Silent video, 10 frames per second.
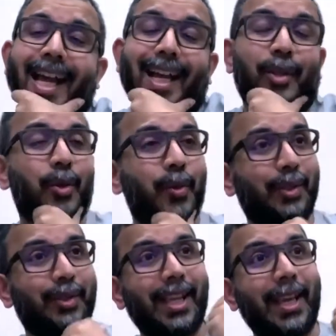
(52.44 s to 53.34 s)
I don't know what
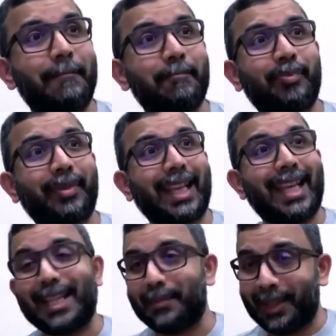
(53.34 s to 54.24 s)
to say.
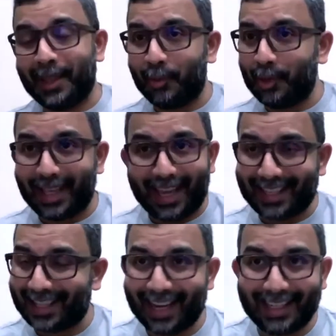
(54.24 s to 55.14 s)
It has been the most
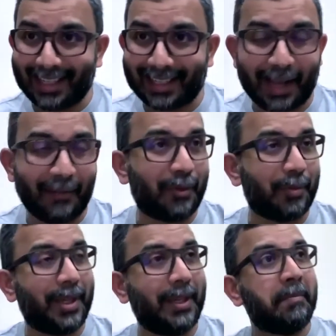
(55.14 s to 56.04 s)
exciting time for
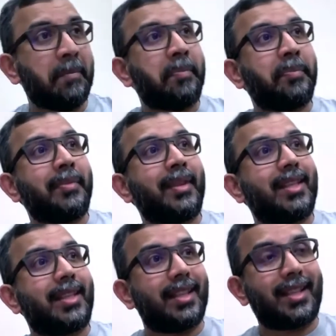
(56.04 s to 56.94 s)
me
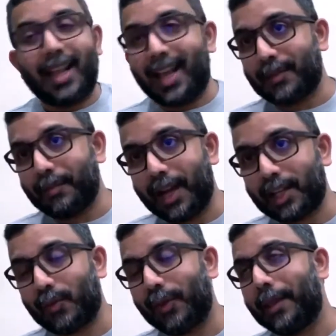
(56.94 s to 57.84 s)
since last
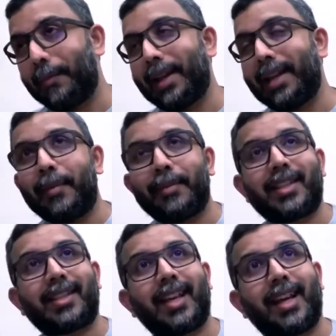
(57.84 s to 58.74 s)
March when the
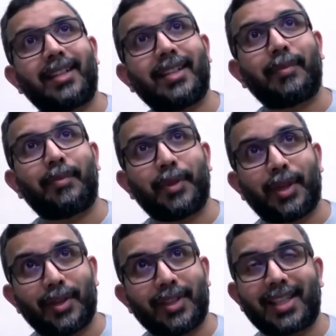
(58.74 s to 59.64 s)
pandemic started,
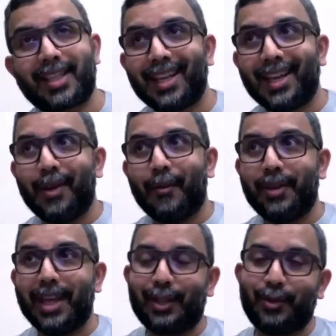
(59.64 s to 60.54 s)
because
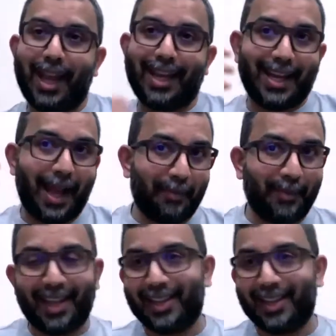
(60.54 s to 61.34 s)
we had to adapt,